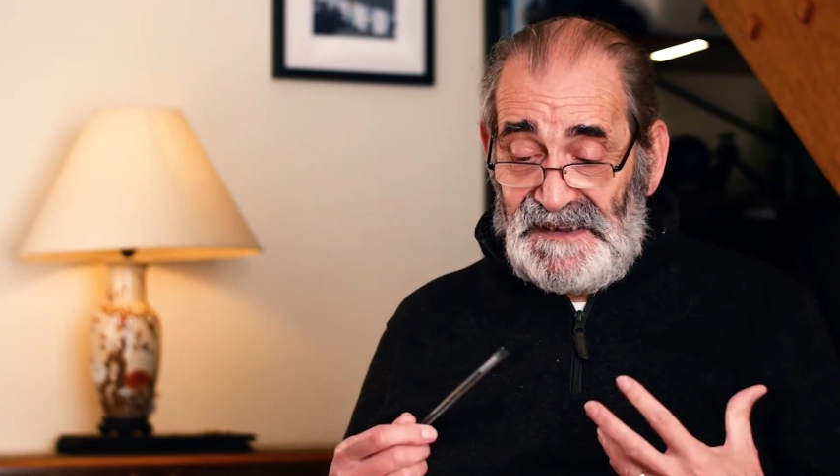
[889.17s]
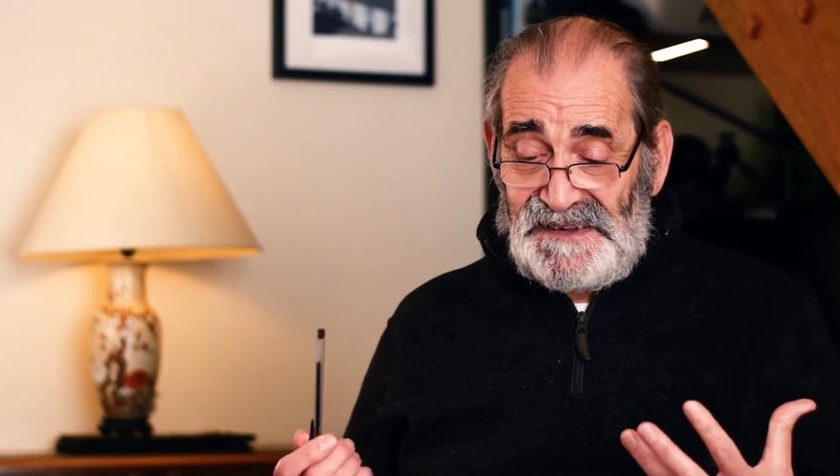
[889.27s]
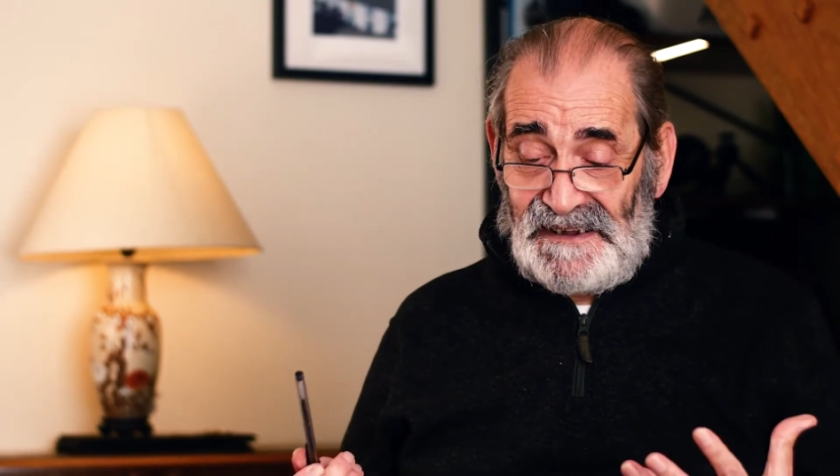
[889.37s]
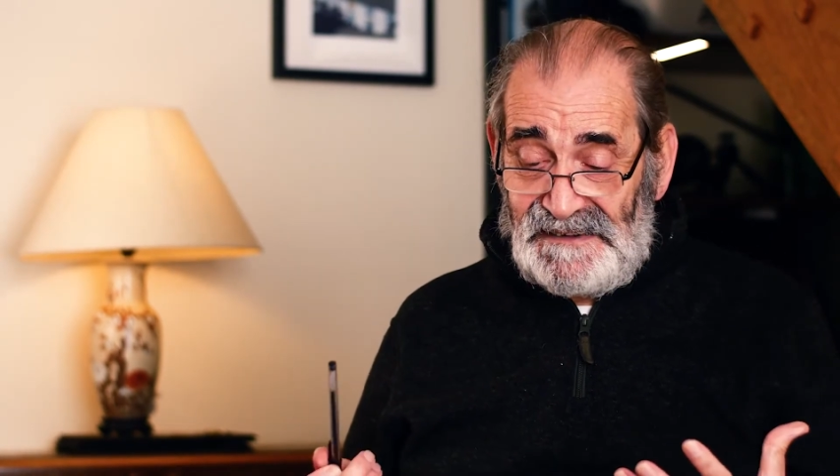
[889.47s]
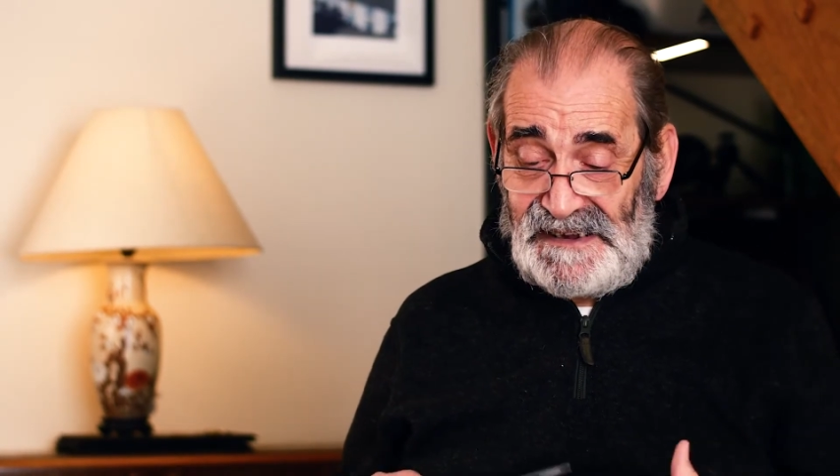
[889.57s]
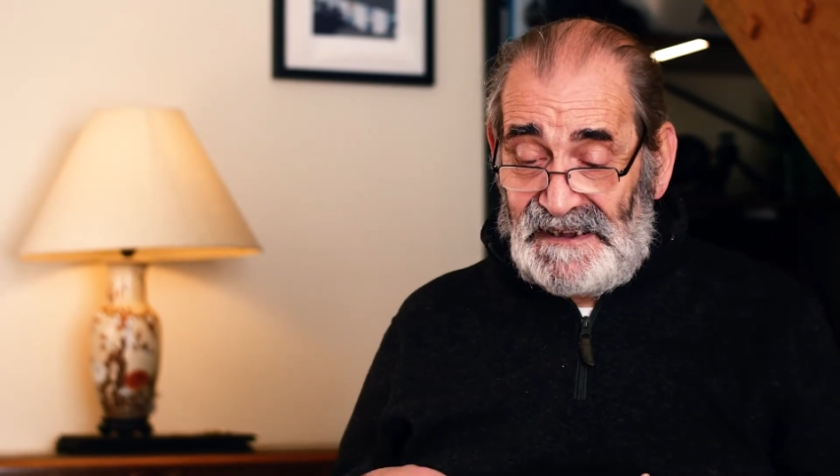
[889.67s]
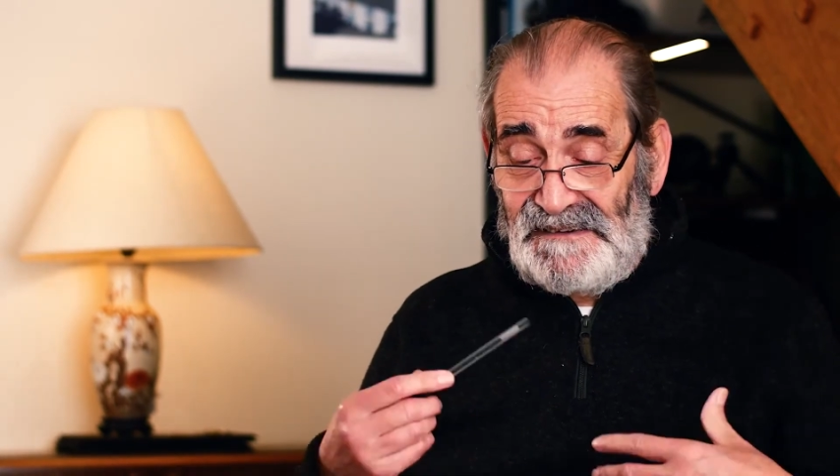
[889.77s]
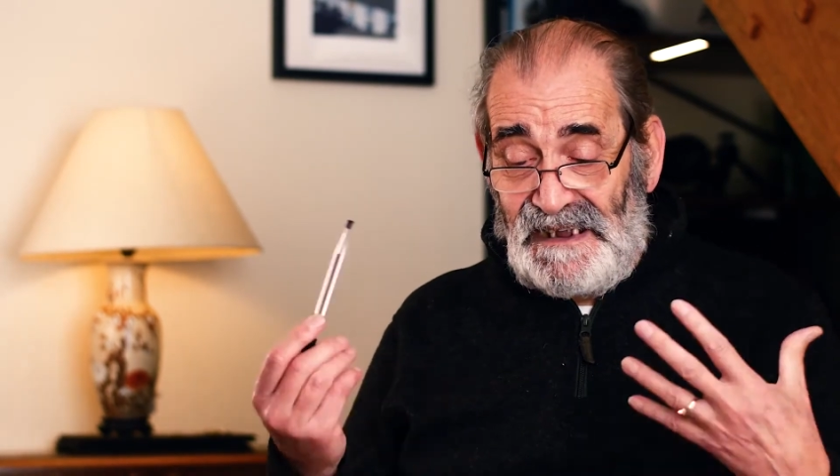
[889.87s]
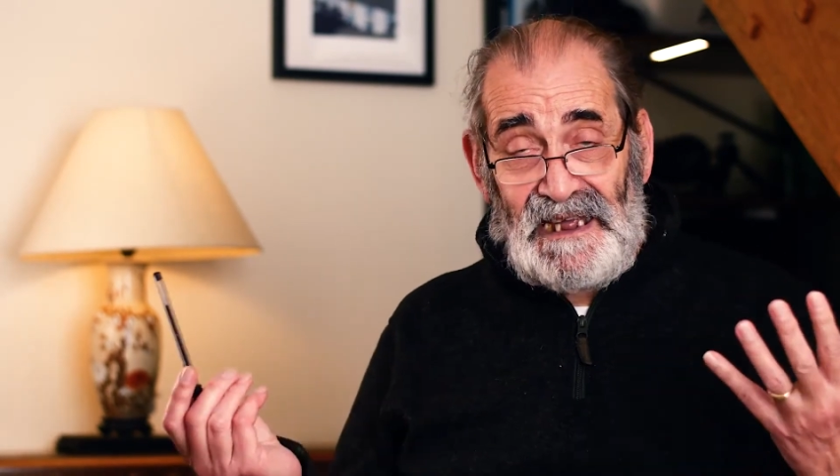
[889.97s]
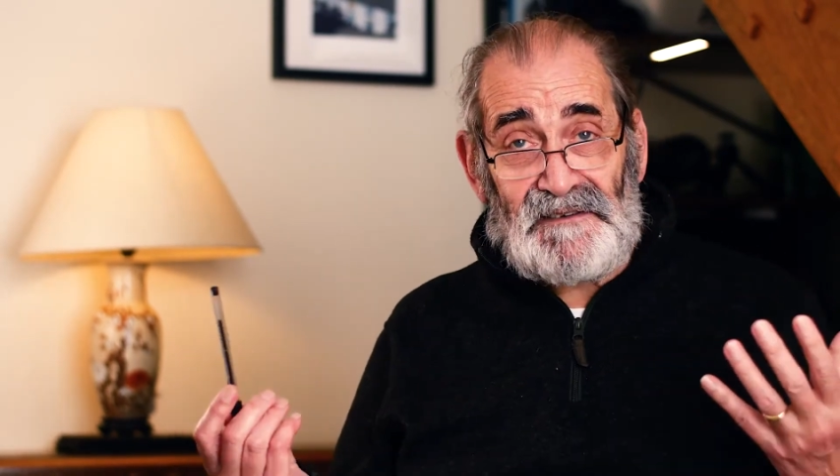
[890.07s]
second
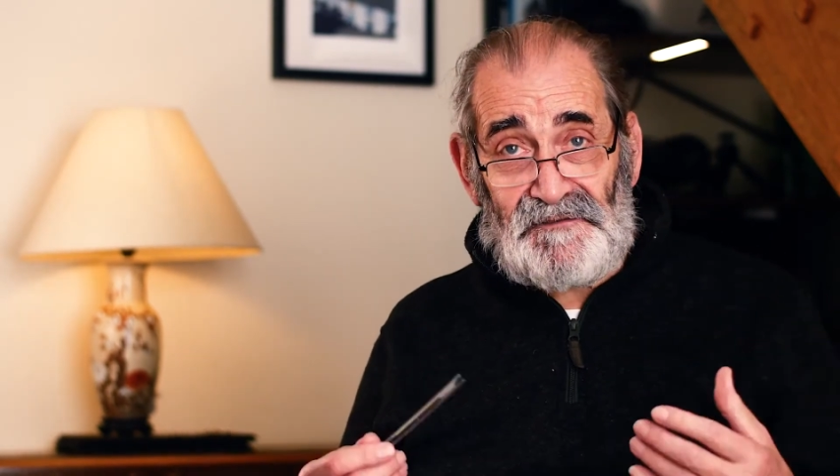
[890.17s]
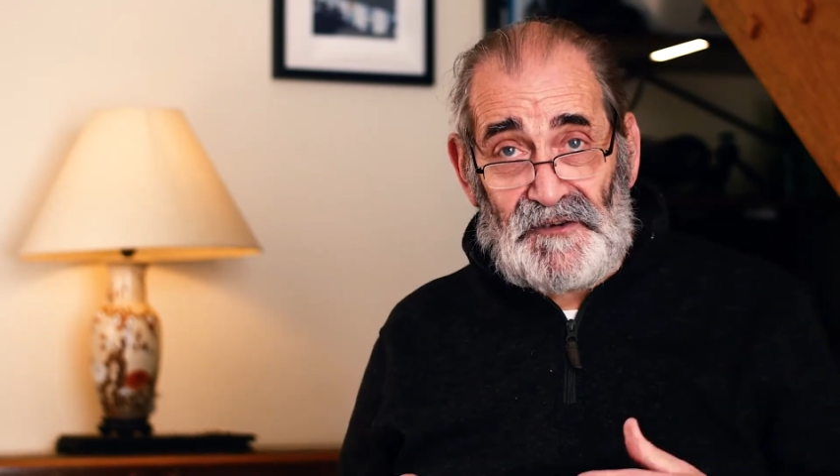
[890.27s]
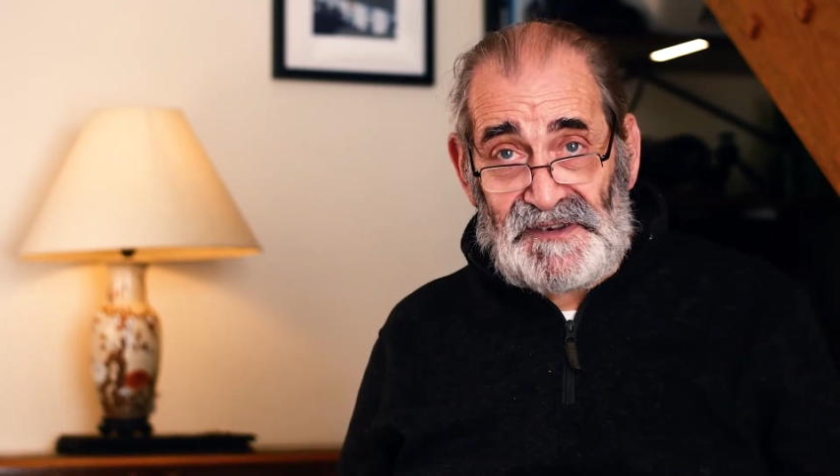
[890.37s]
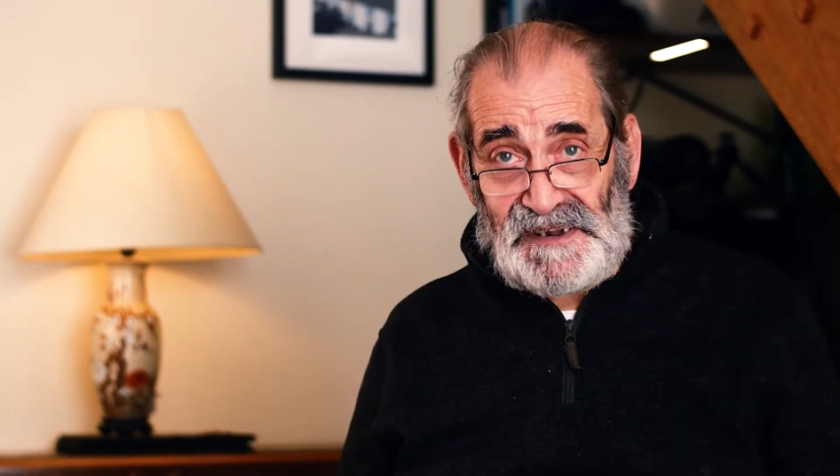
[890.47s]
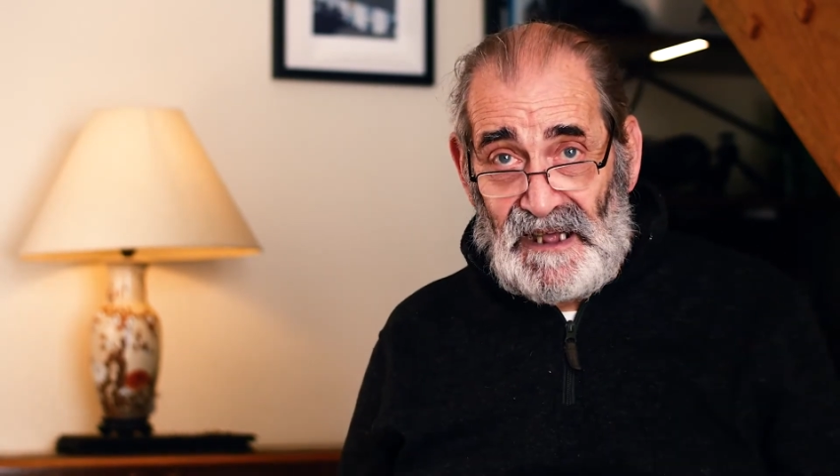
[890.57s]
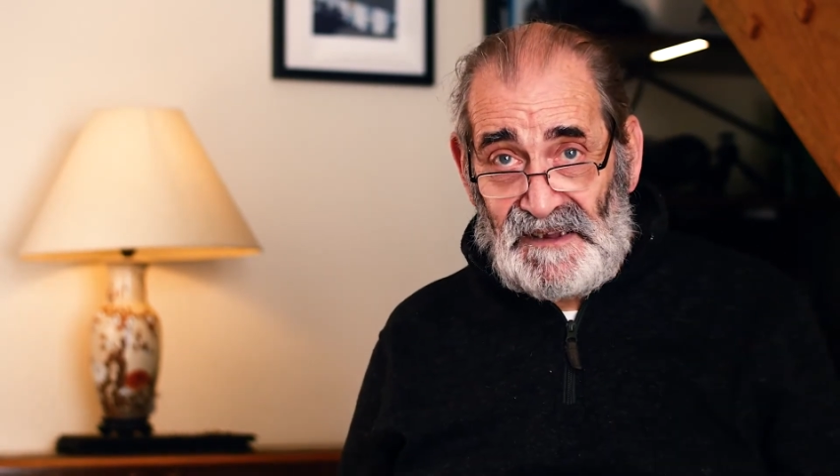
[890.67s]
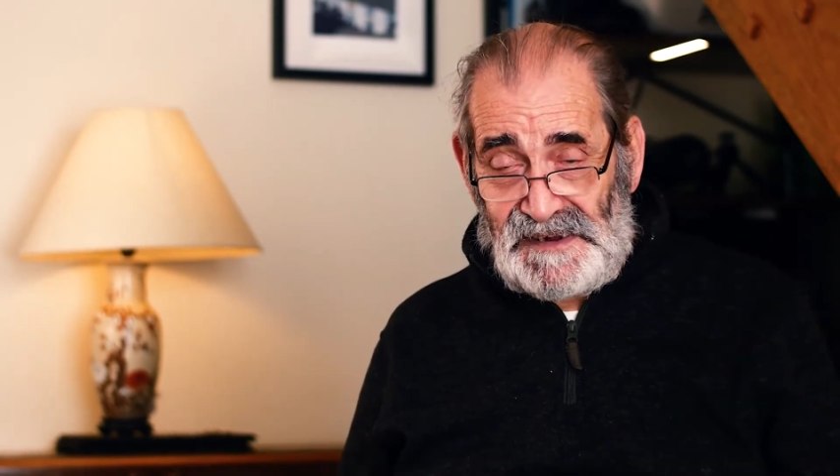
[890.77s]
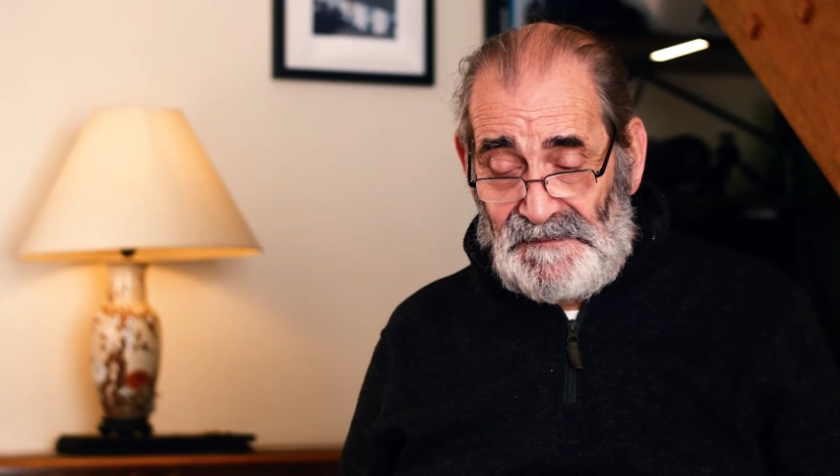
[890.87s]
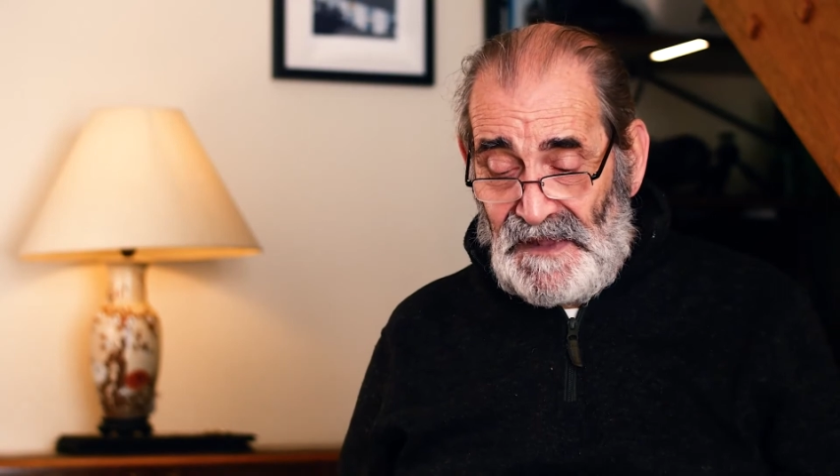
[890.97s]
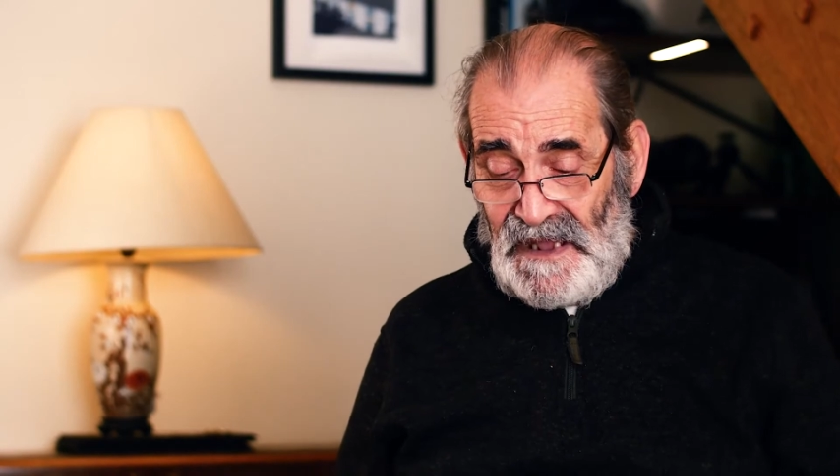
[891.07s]
second and first last.